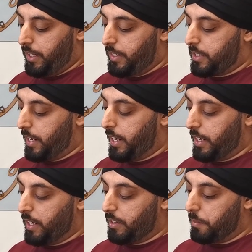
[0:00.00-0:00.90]
It's like
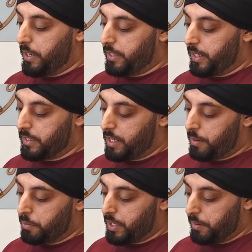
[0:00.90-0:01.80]
any other mitre gauge that
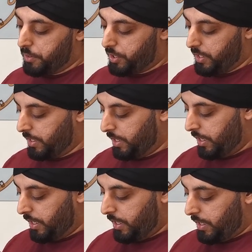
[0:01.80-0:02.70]
comes with any machine.
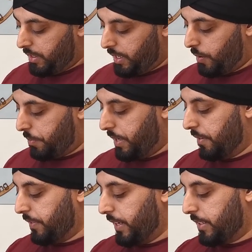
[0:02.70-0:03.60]
They're not
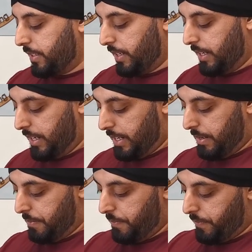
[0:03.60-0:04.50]
perfect.
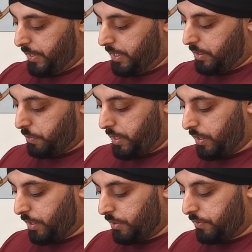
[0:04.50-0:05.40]
It's one
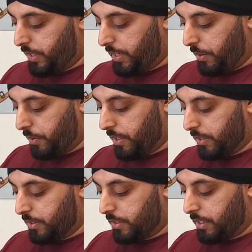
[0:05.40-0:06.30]
of those fiddly
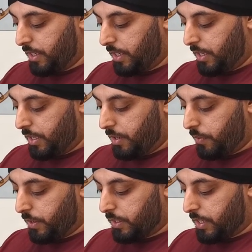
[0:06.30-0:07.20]
ones
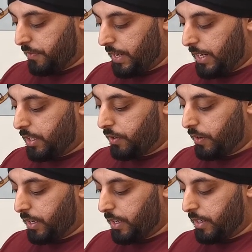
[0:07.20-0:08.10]
which are never
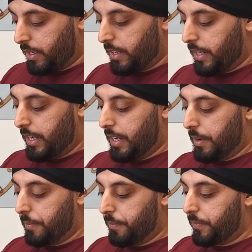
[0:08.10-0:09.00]
accurate.
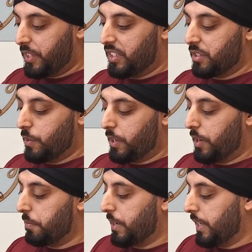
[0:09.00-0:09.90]
You just lock
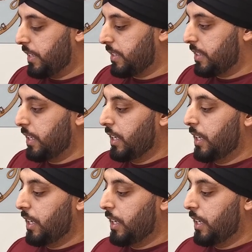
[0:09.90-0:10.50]
it in place.